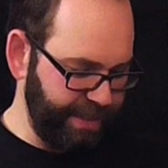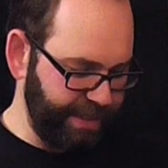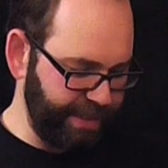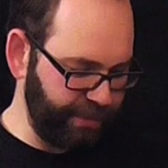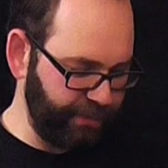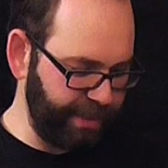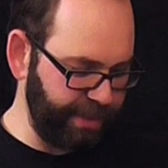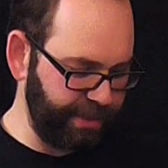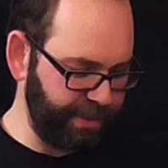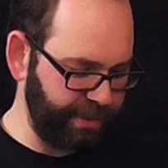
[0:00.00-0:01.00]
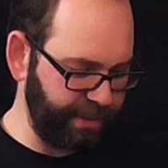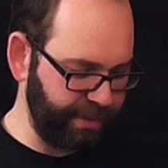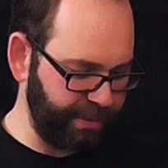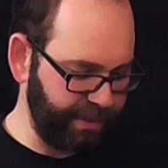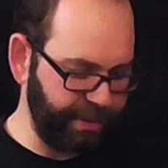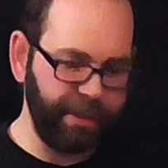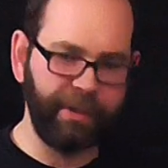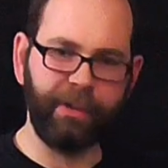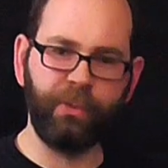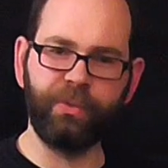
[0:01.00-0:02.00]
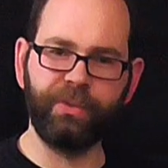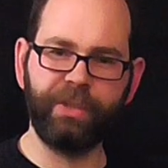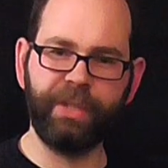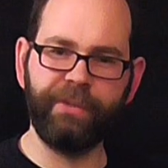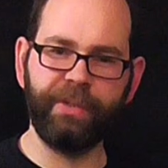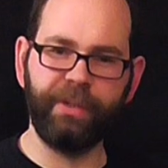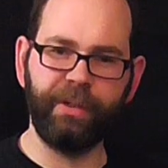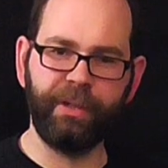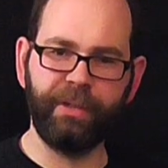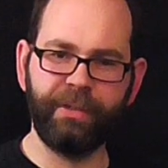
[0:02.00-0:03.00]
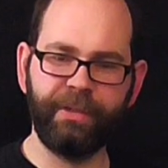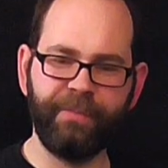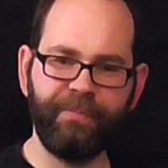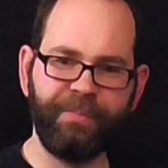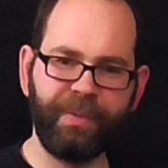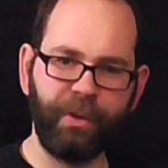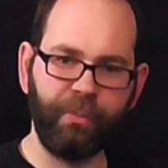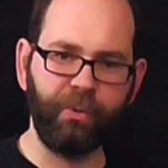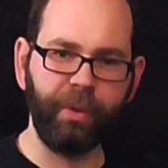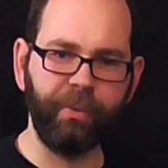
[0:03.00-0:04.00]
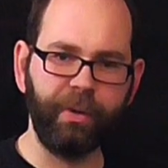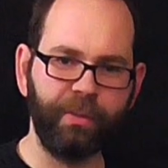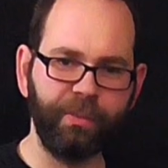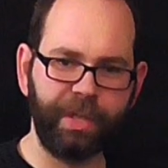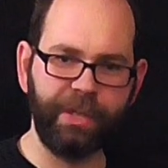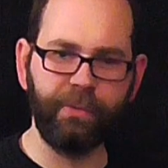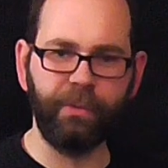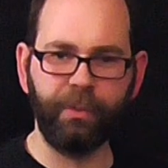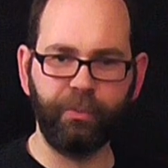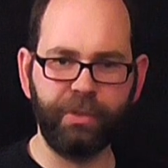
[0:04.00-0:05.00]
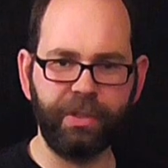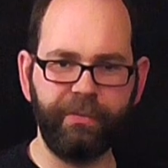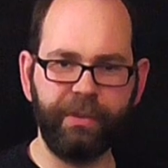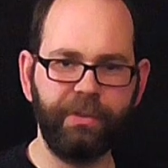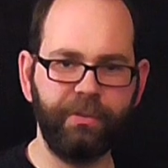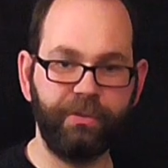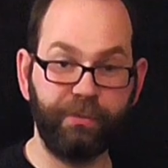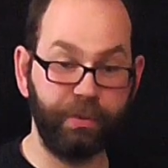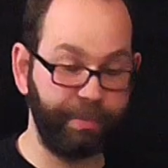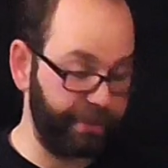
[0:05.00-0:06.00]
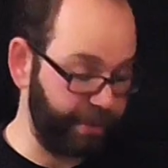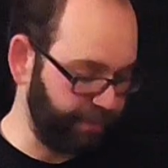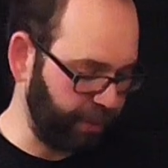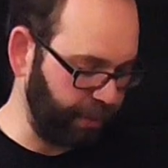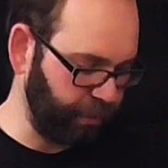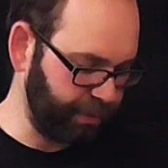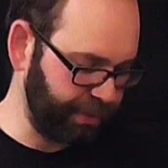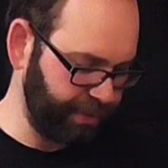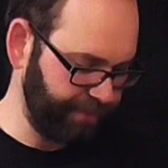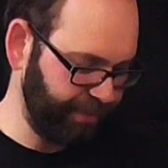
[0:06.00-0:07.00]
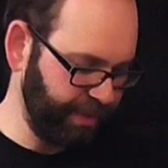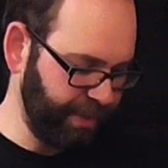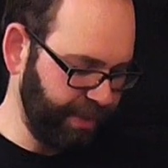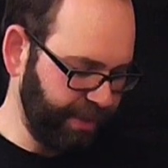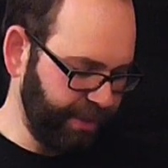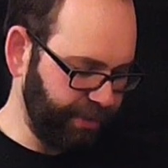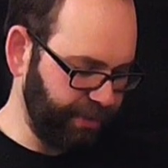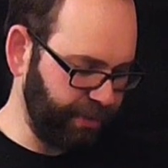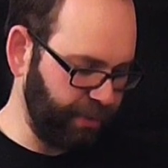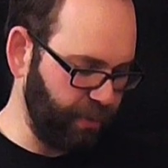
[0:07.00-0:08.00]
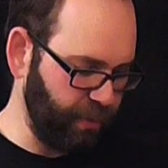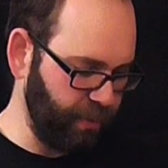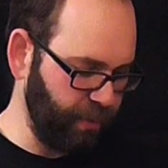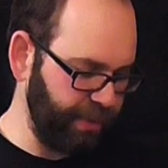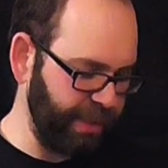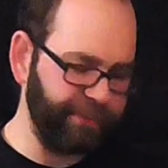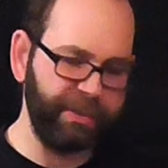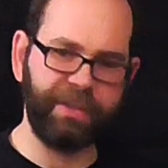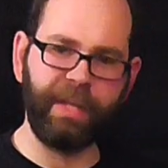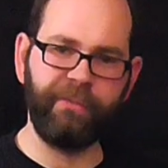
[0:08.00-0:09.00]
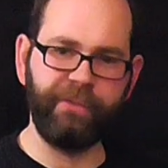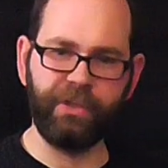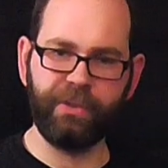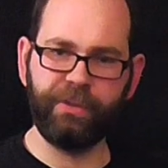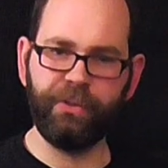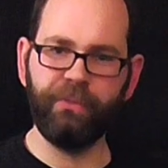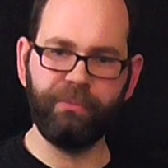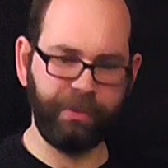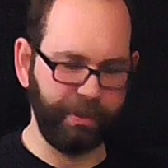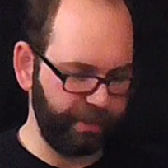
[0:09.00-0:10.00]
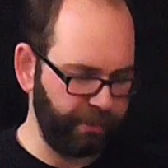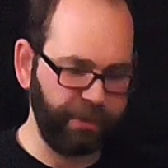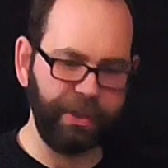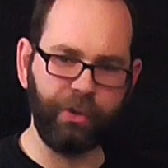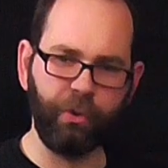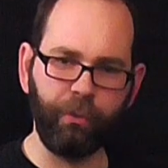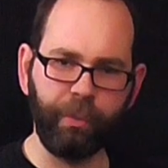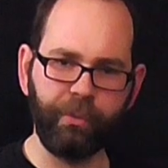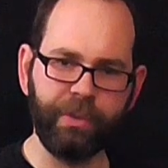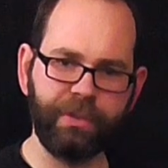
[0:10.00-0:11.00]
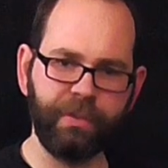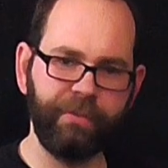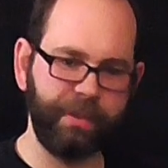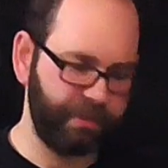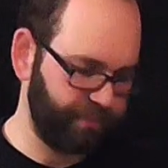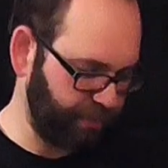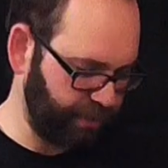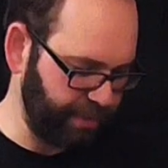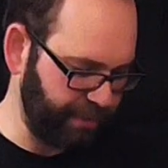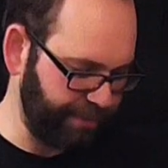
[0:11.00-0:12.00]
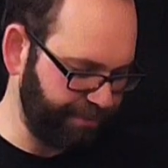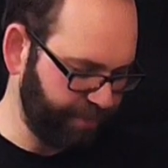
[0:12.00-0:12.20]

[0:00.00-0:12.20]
Sanguinius, our Lord and Saviour, our Primarch was killed on the Bridge of the Vengeful Spirit by Horus. So when you have this Deaf Vision, you think you're on the Bridge of the Vengeful Spirit.